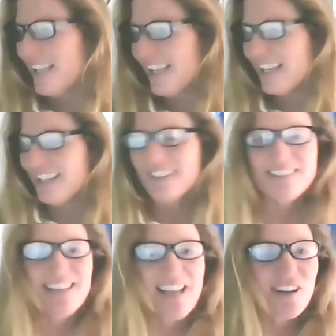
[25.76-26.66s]

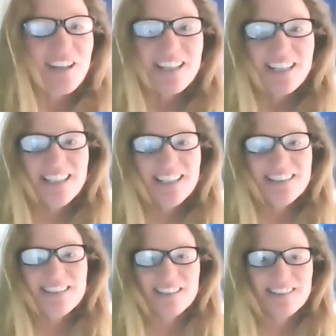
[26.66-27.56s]
And Eric
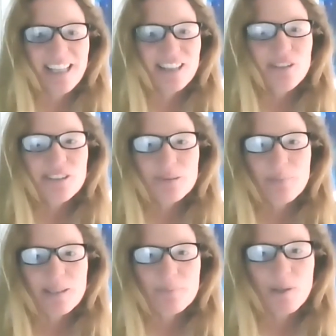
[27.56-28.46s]
is a San Luis
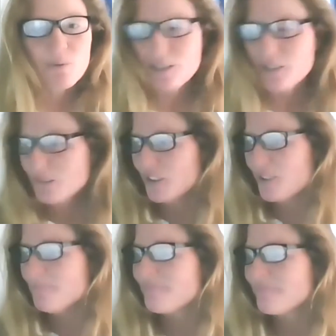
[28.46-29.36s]
Obispo realtor,
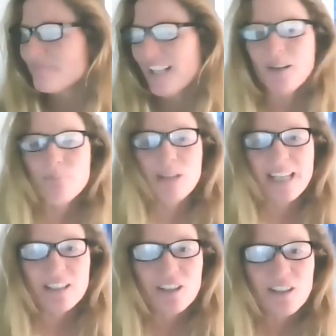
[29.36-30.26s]
a
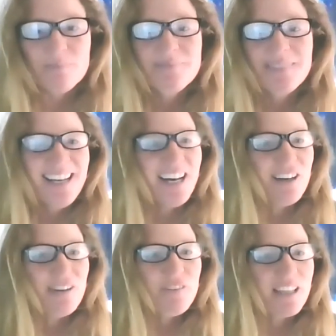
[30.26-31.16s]
planner,
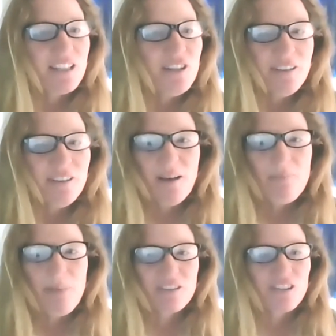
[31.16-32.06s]
a fellow
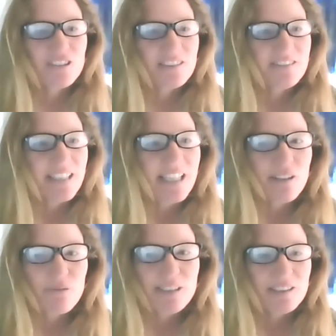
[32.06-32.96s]
Masters of City
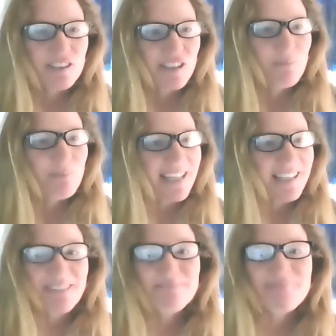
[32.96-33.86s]
and Regional
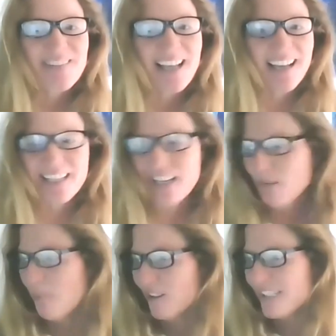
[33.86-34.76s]
Planning at
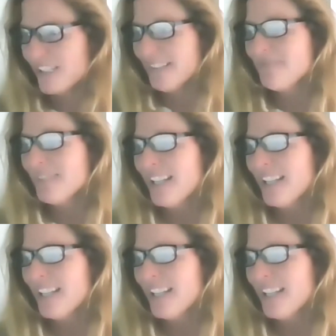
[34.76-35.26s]
Cal Poly,